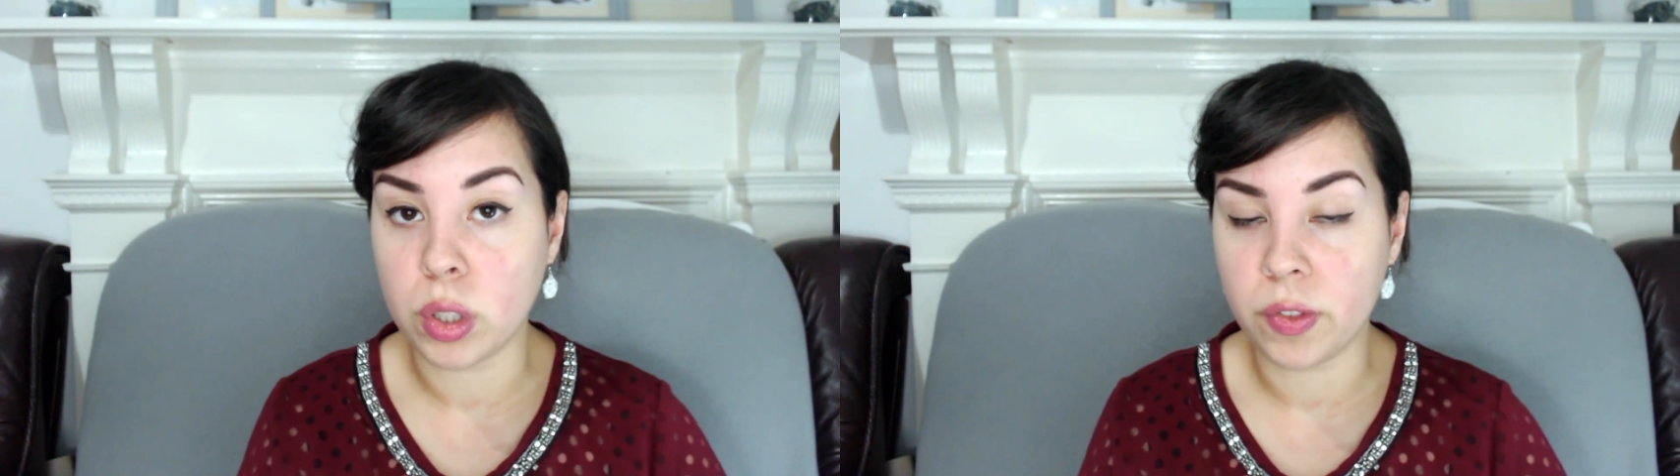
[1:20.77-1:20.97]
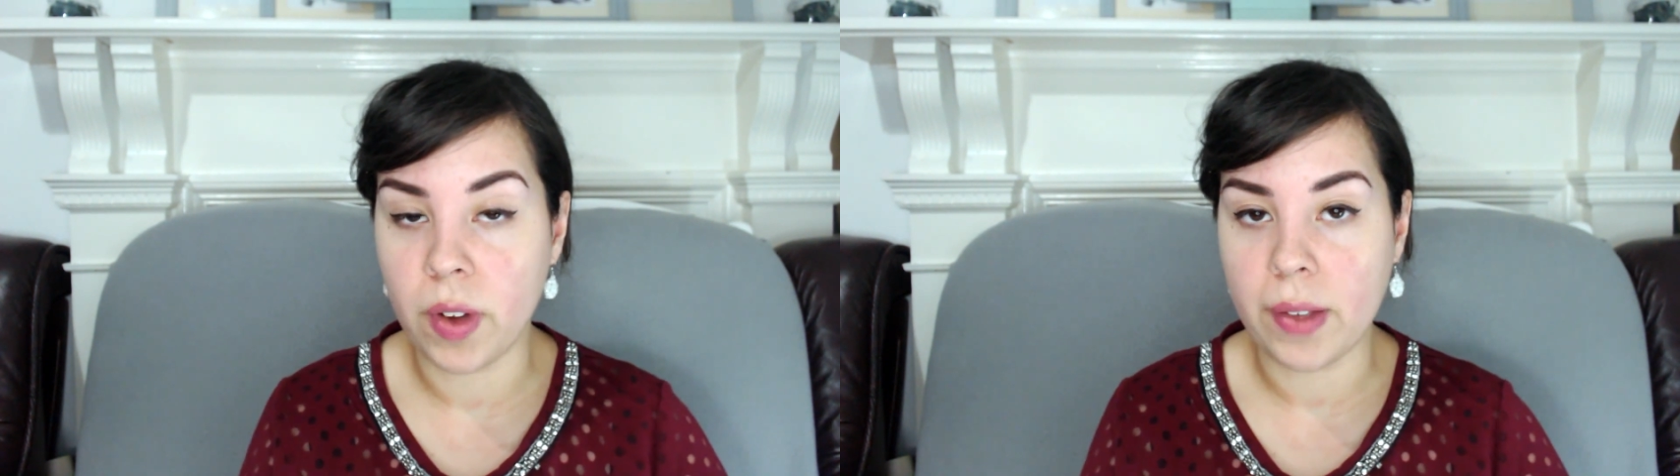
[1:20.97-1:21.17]

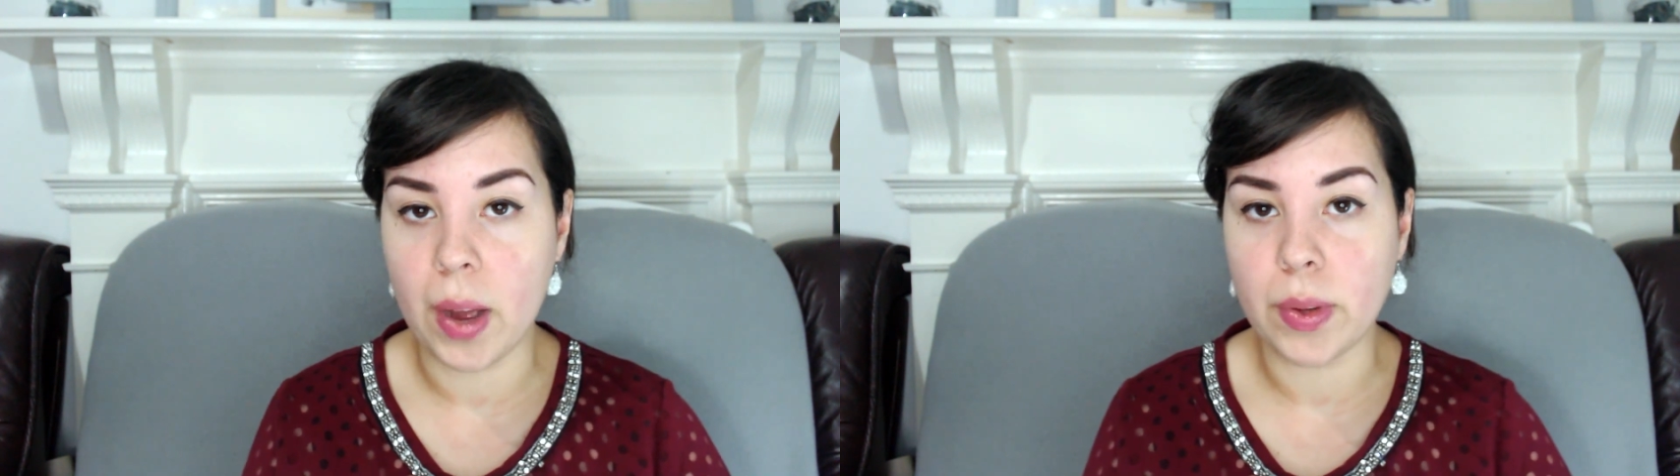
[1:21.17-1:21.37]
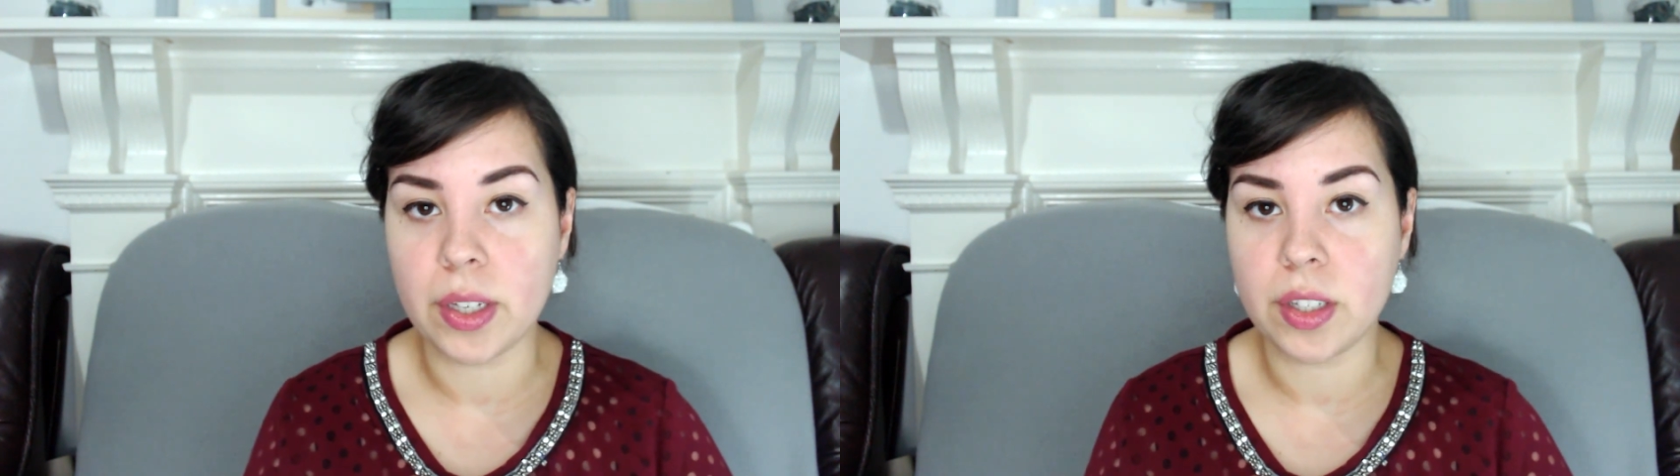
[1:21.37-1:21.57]
to 5
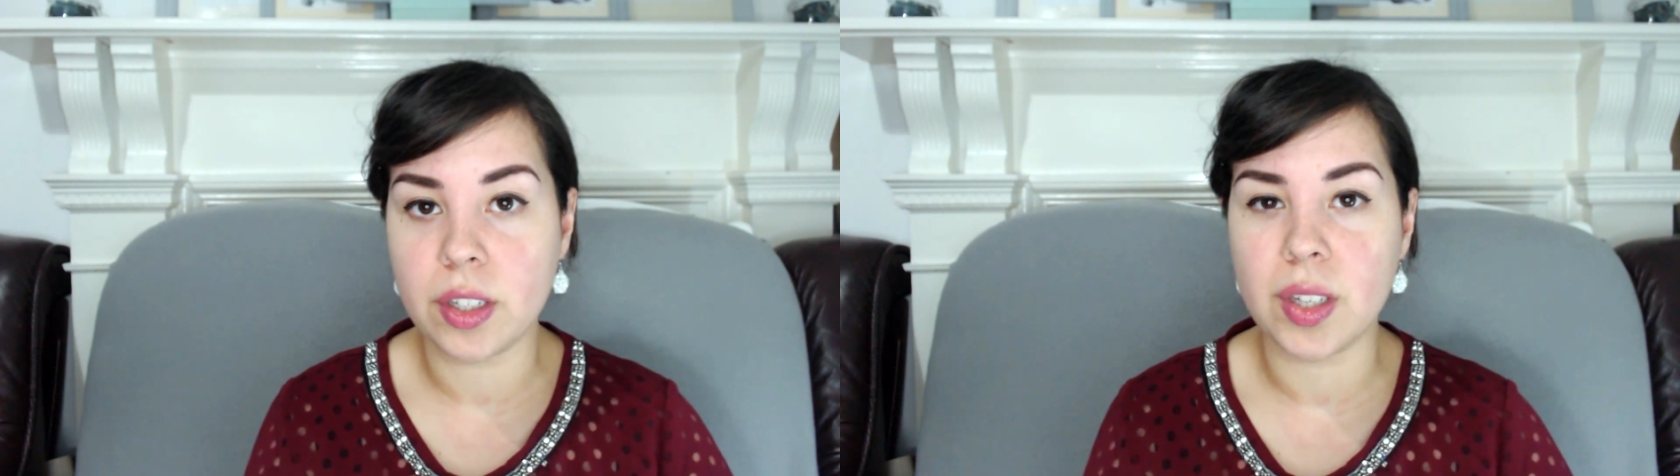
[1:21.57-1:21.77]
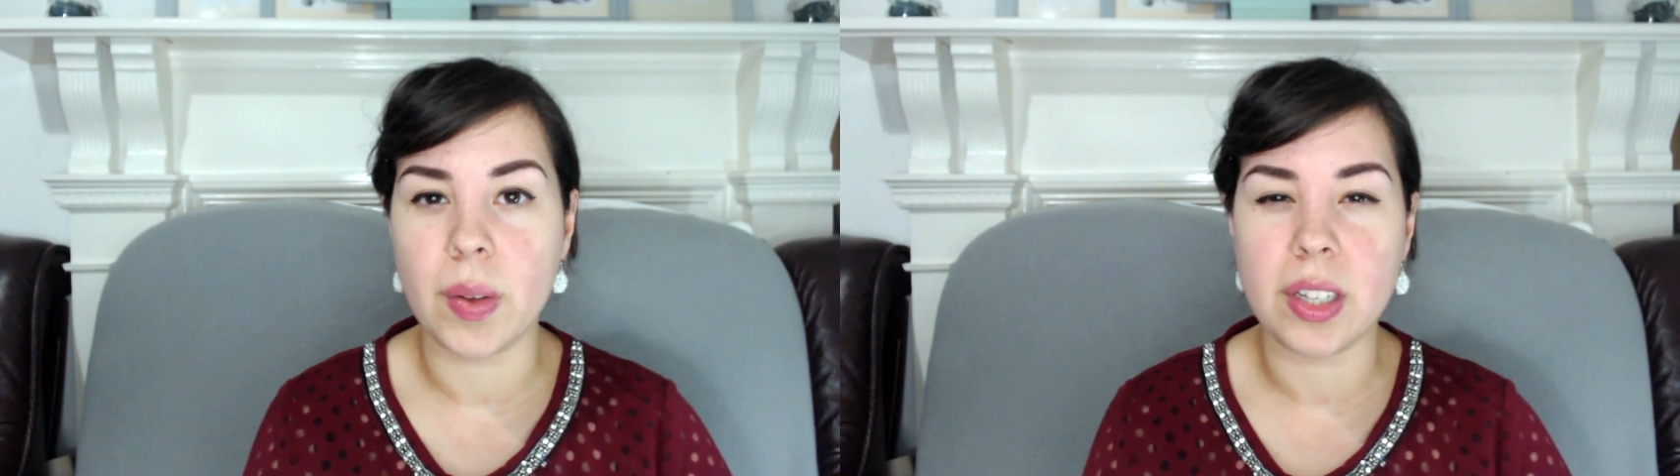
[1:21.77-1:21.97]
hours,
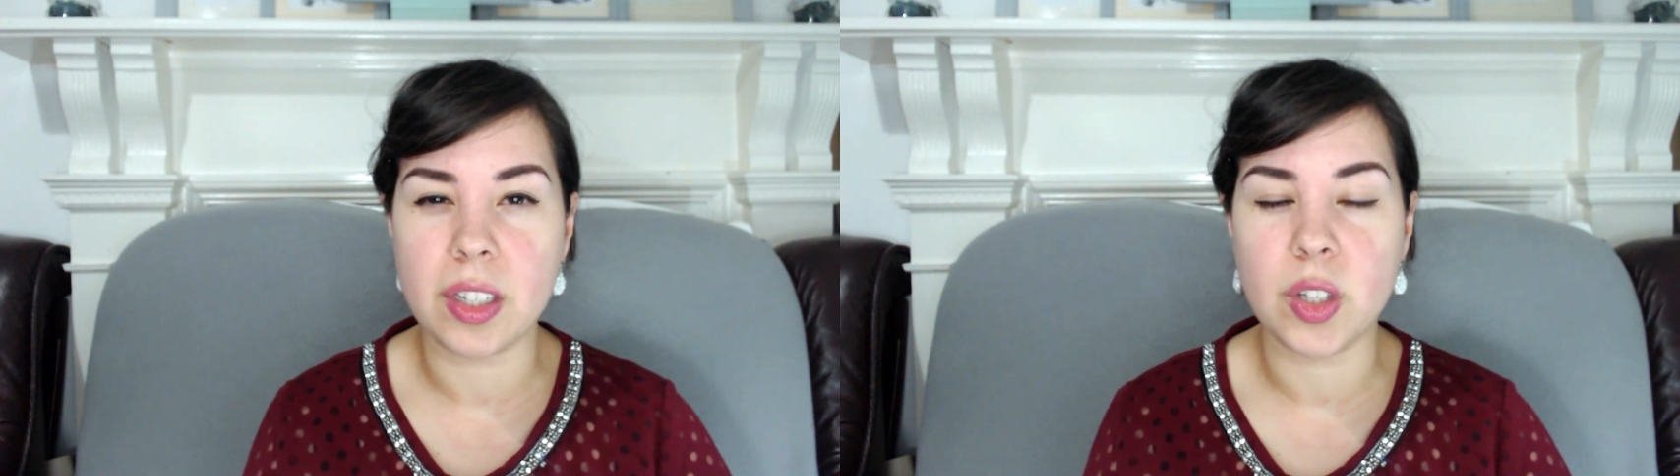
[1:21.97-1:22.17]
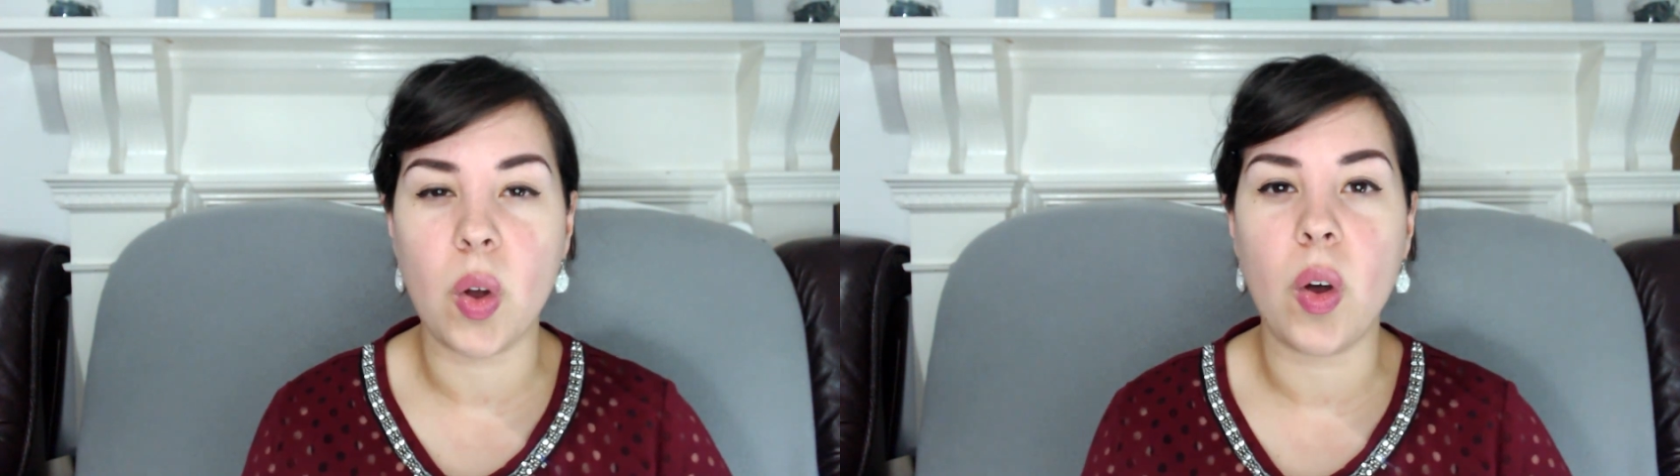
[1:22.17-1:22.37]
so
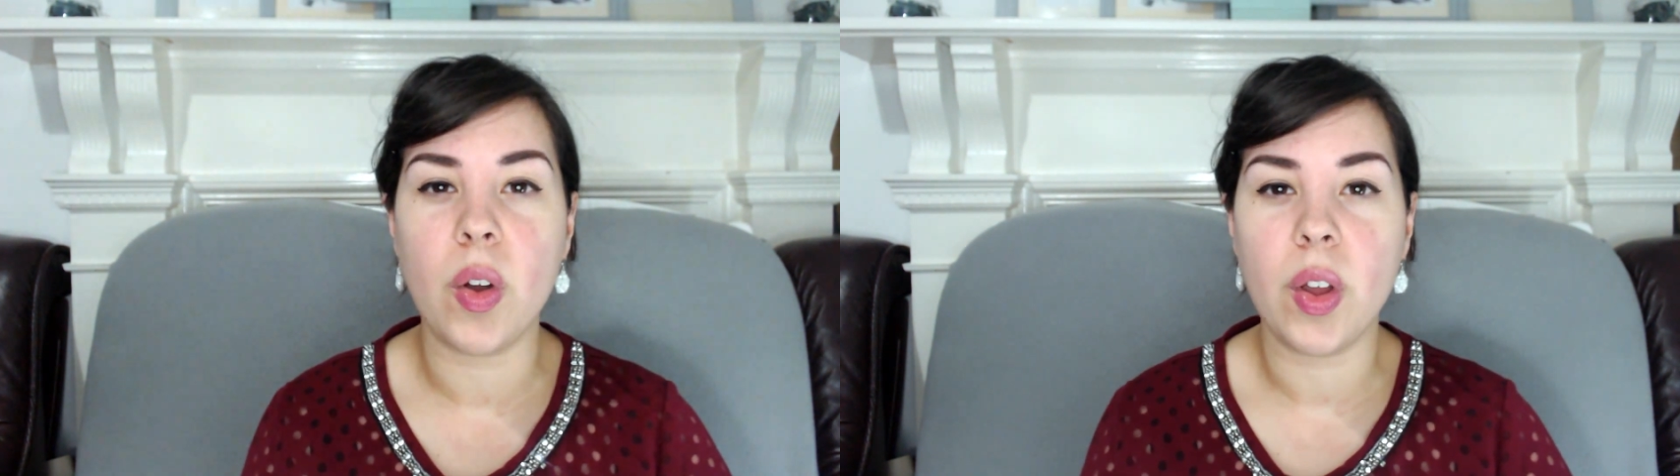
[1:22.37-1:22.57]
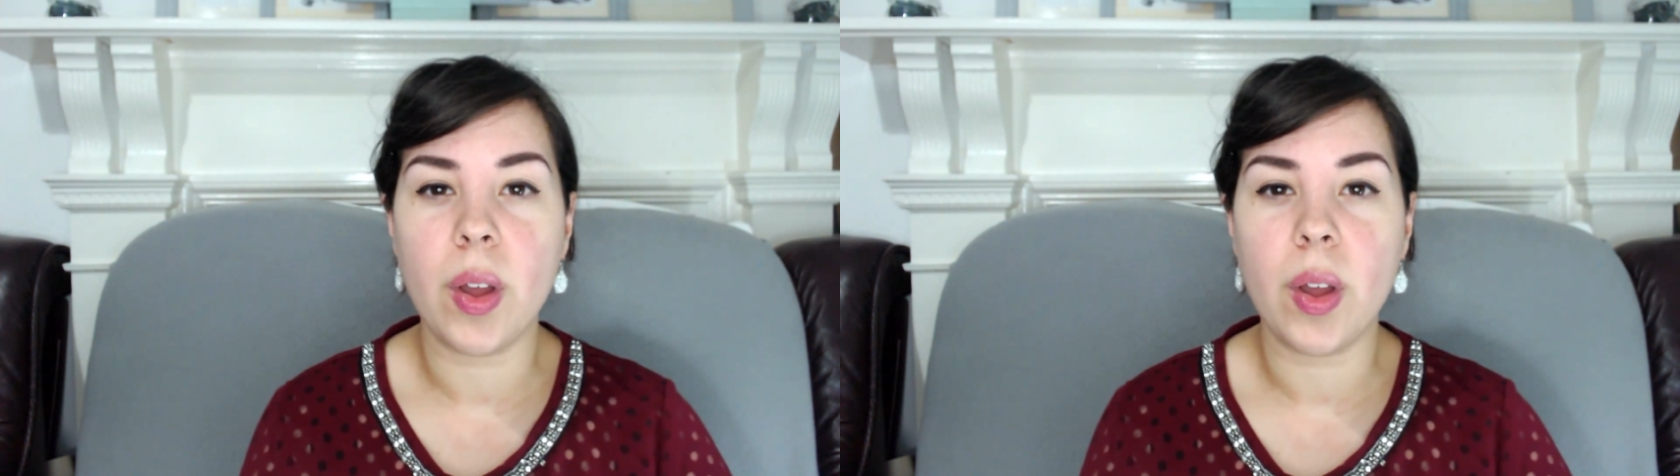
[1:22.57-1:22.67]
it's not